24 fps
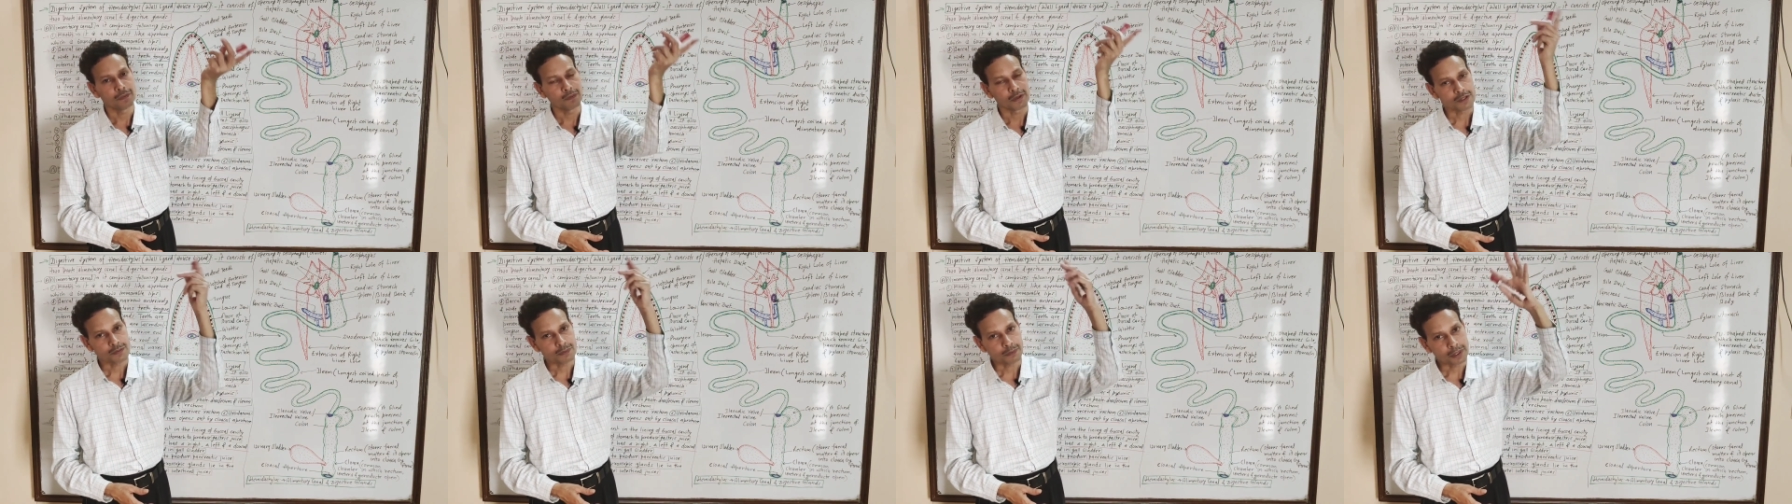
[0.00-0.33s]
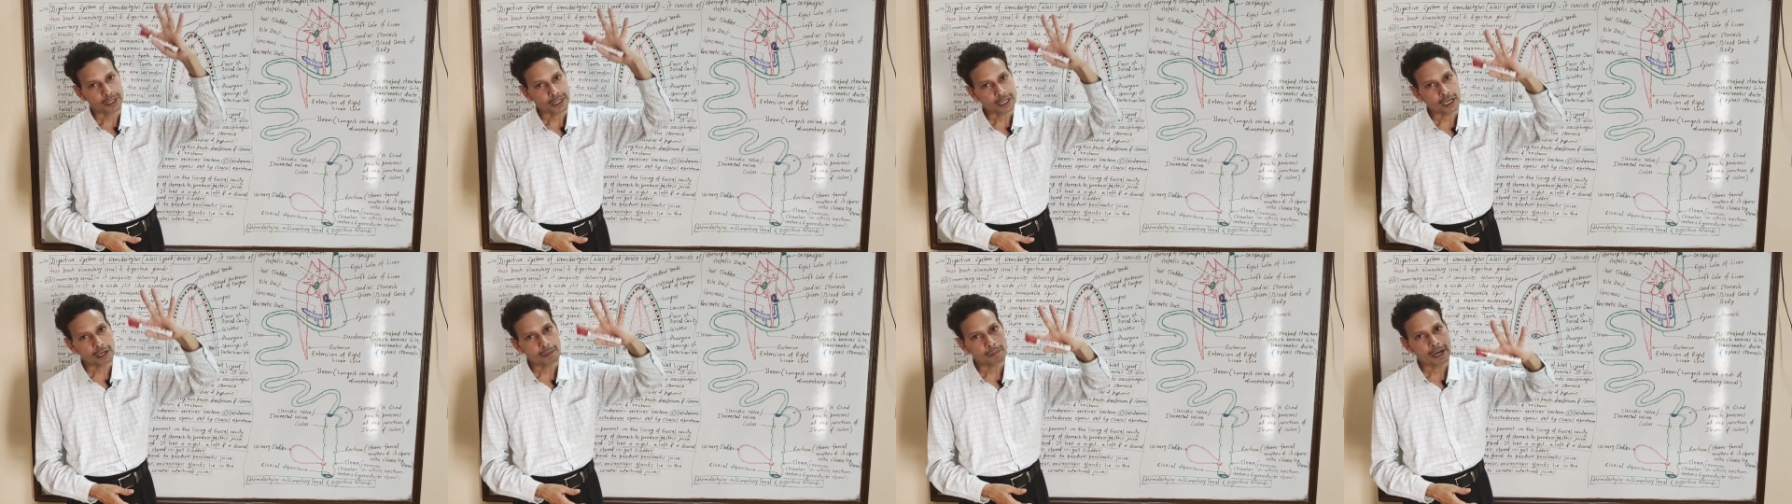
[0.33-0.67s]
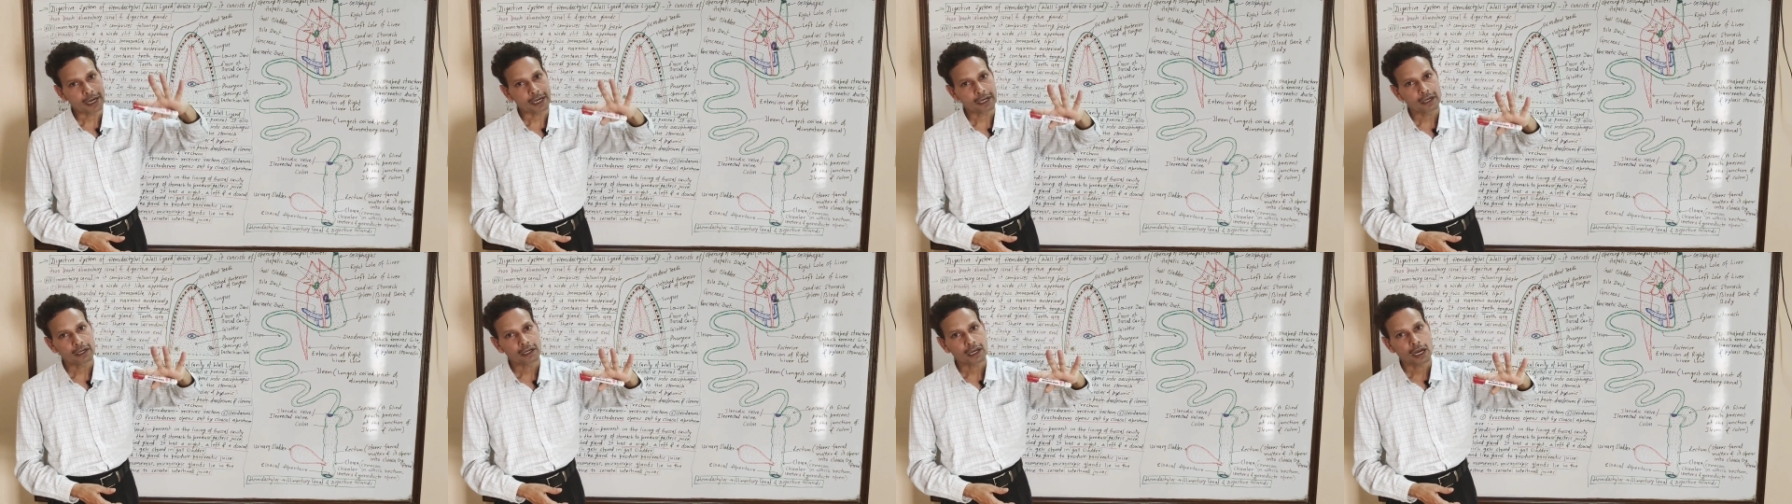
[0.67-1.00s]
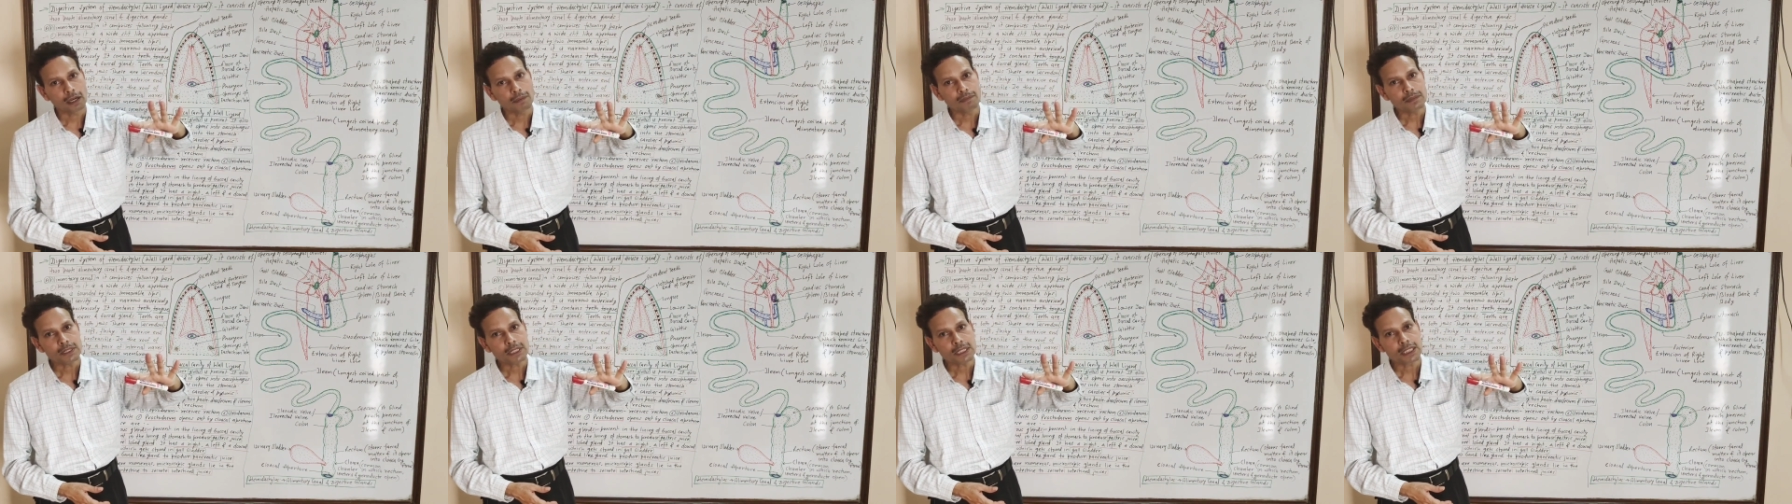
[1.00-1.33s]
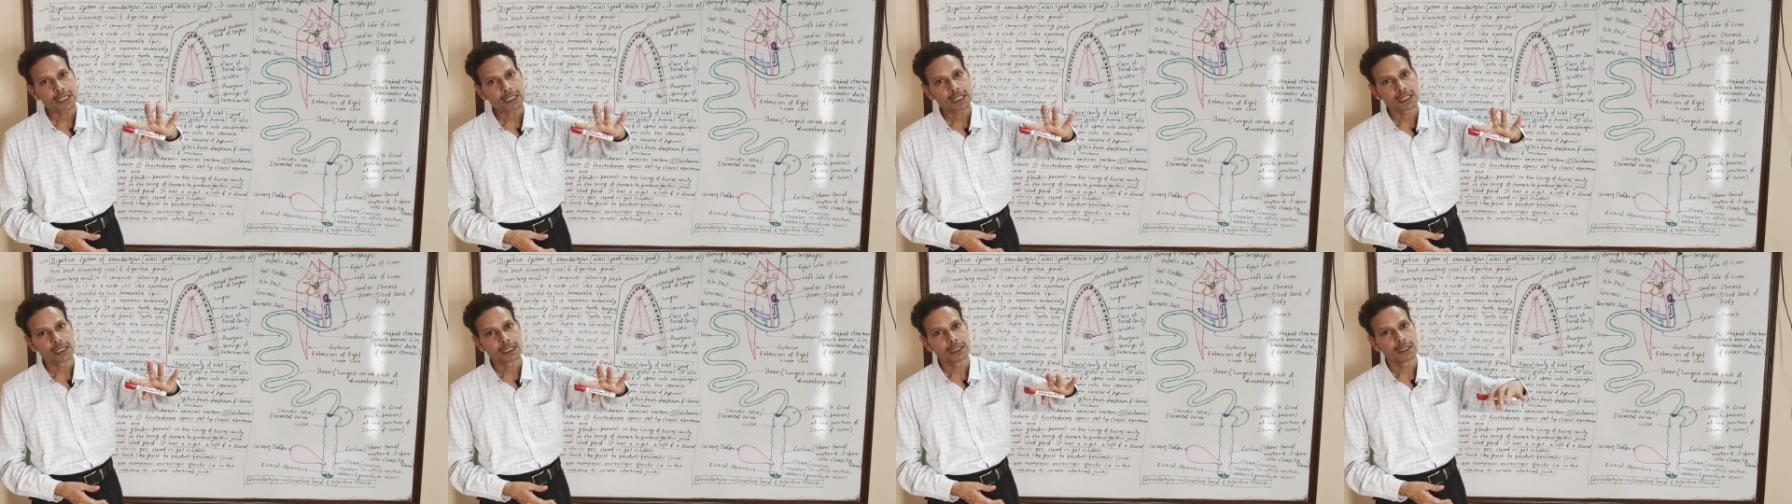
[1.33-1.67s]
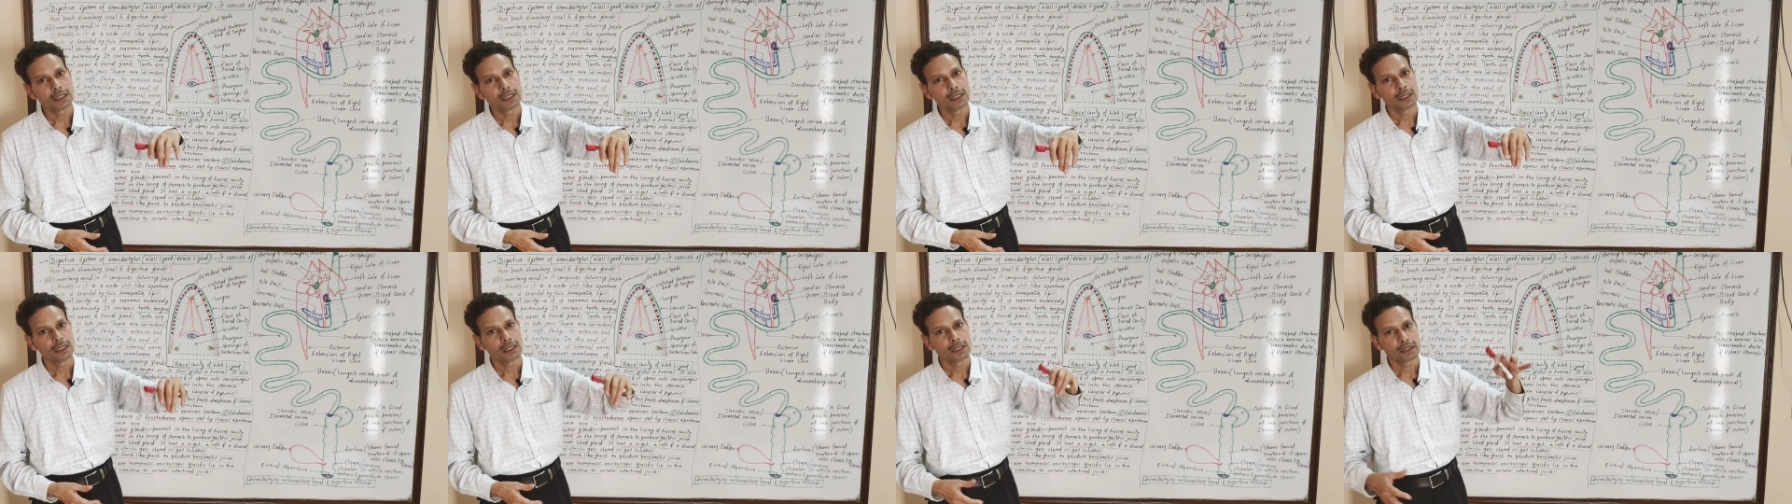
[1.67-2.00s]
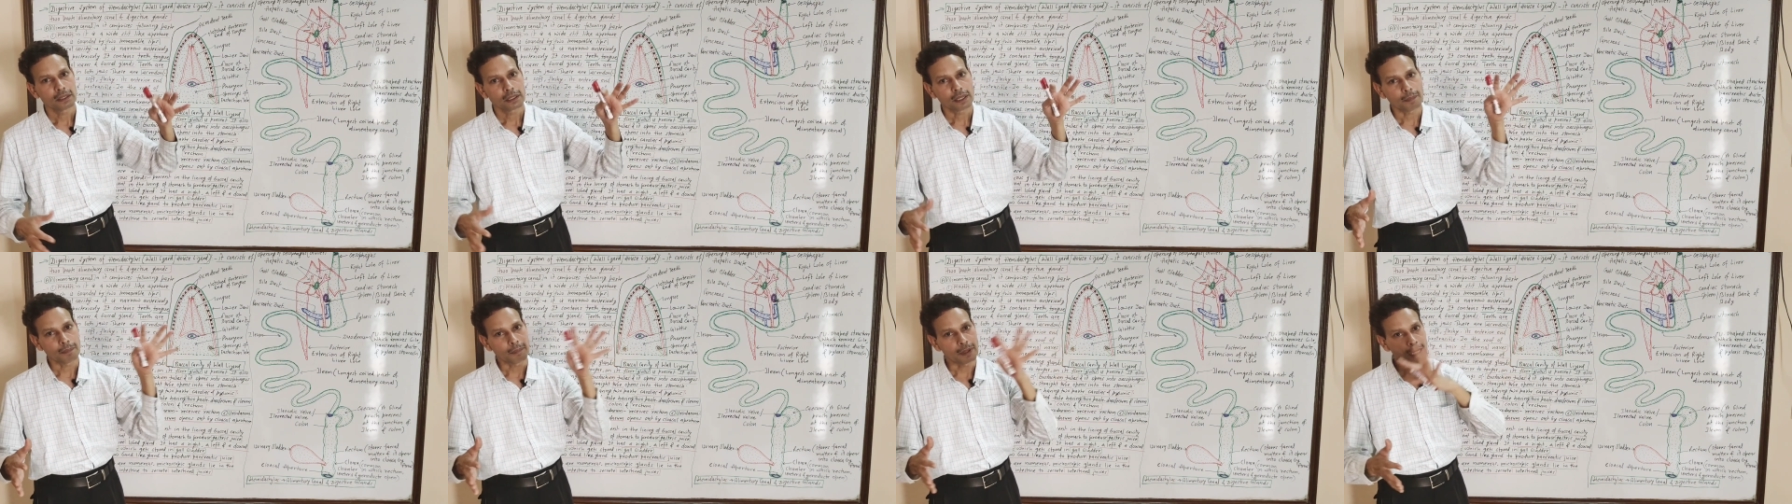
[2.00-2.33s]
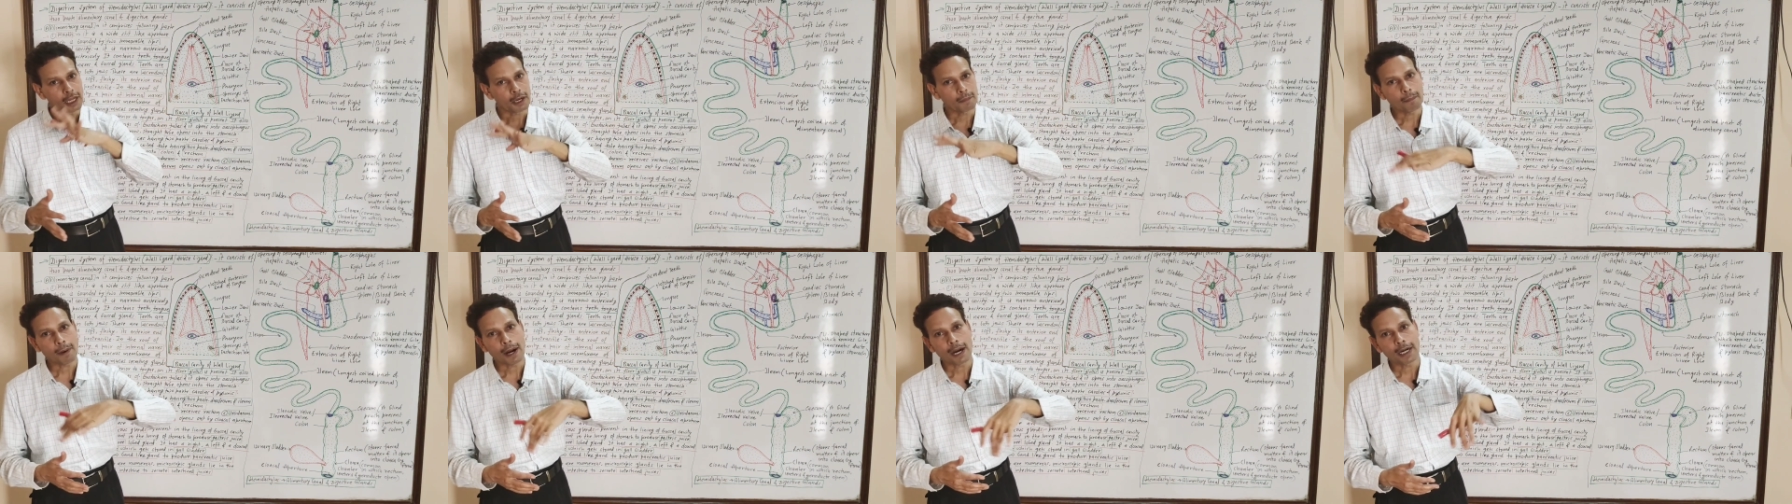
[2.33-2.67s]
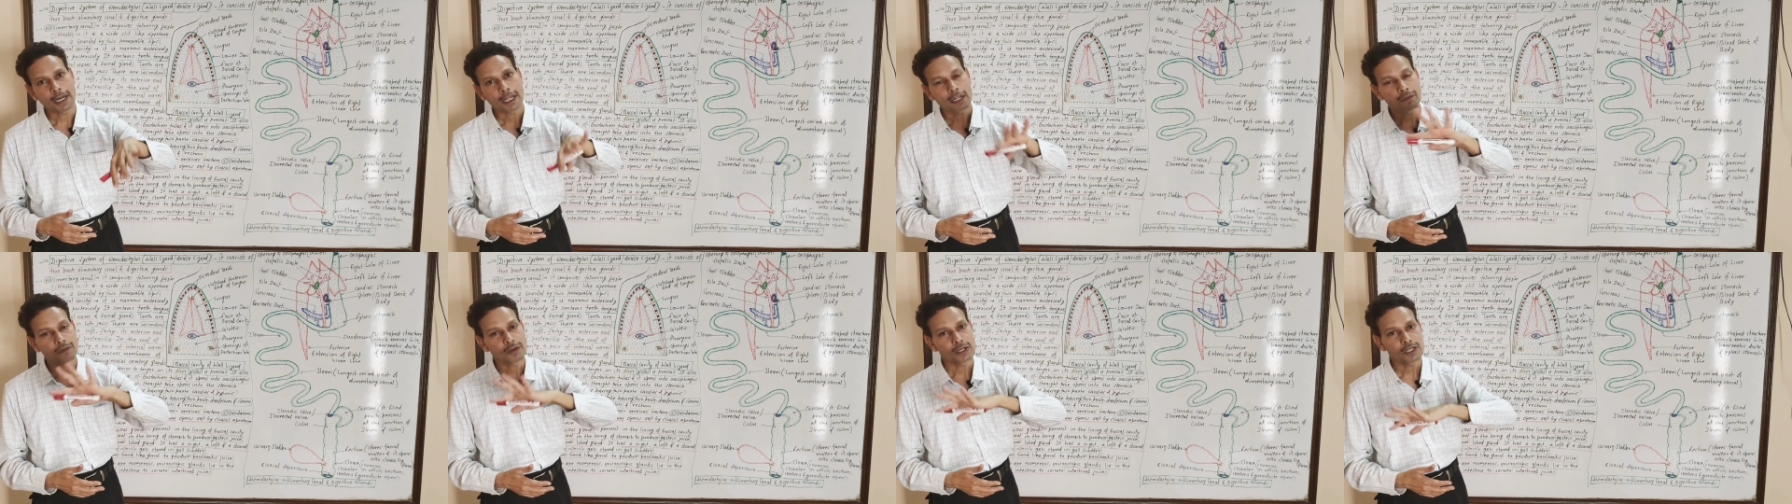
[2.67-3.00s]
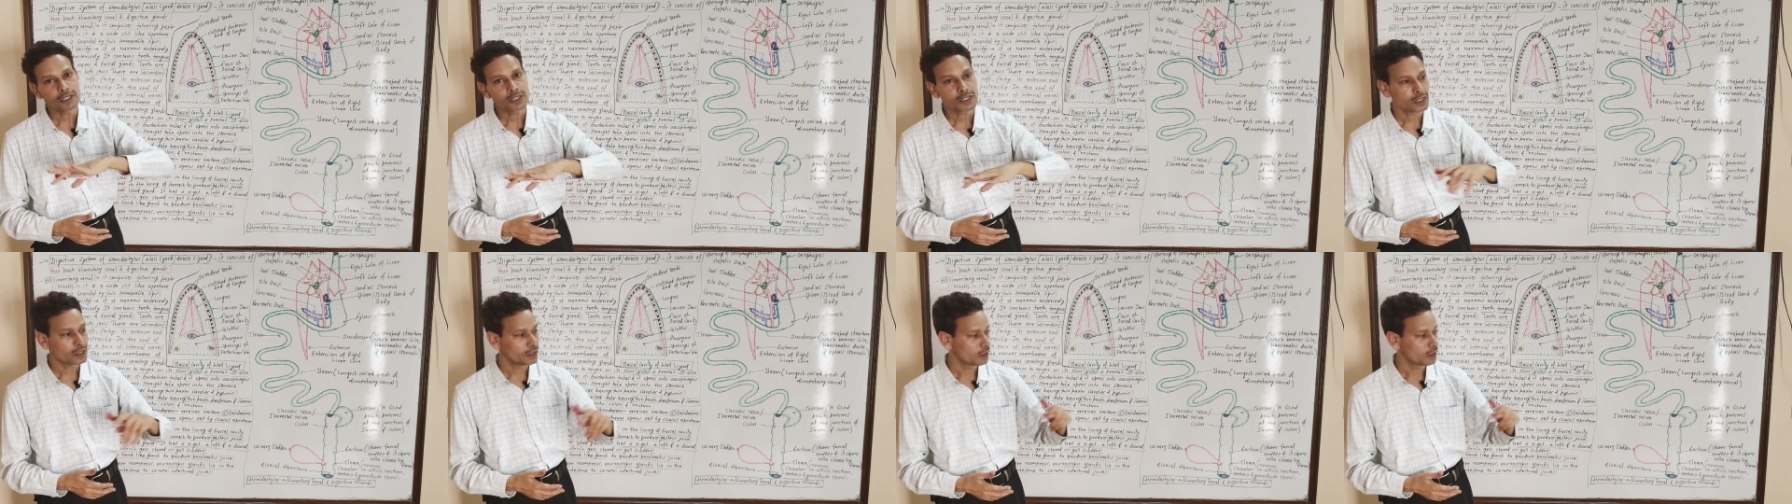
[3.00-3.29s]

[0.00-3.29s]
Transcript: which fecal matter comes, the middle part in which